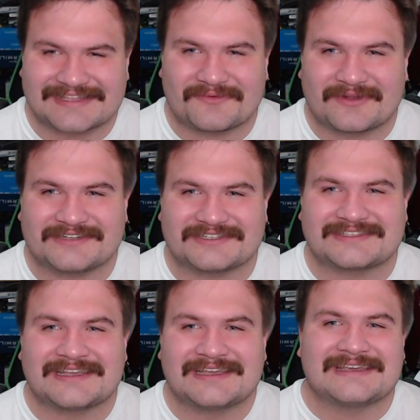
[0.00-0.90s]
They want to
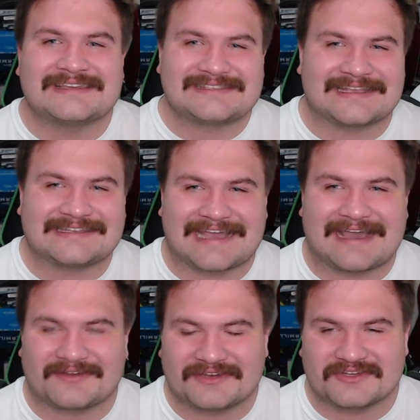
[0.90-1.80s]
just sit
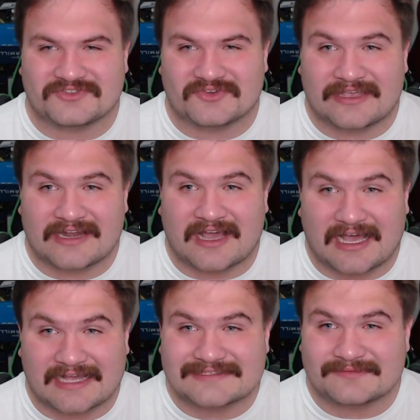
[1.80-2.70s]
down and enjoy an
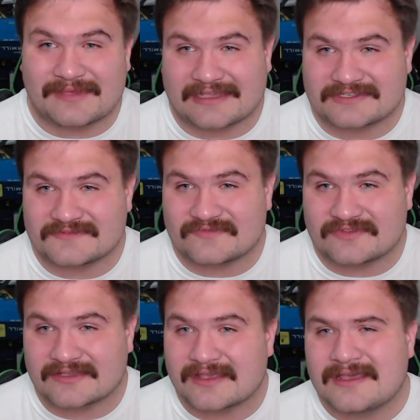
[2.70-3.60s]
awesome action
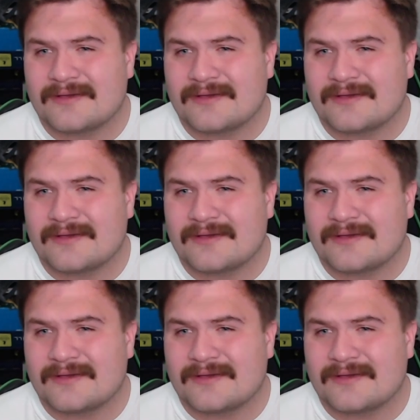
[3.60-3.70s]
flick.